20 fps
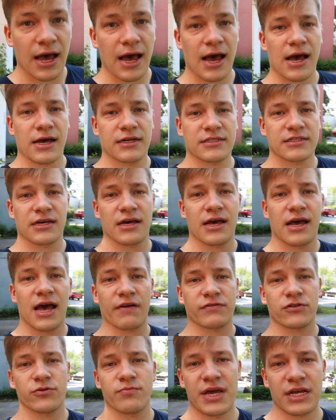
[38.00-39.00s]
And
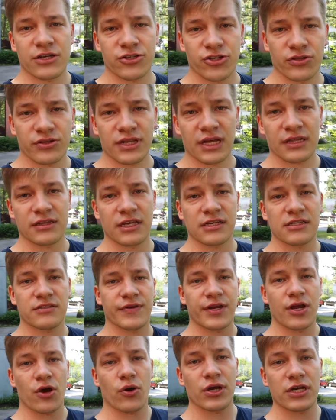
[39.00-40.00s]
have to mention that this
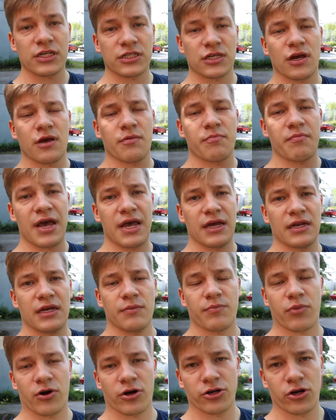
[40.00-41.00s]
video is made
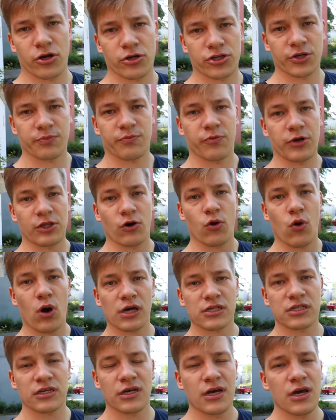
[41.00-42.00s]
in partnership with
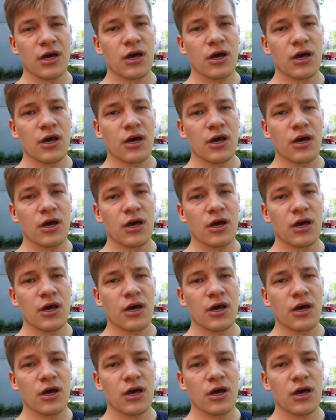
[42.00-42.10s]
Hoas,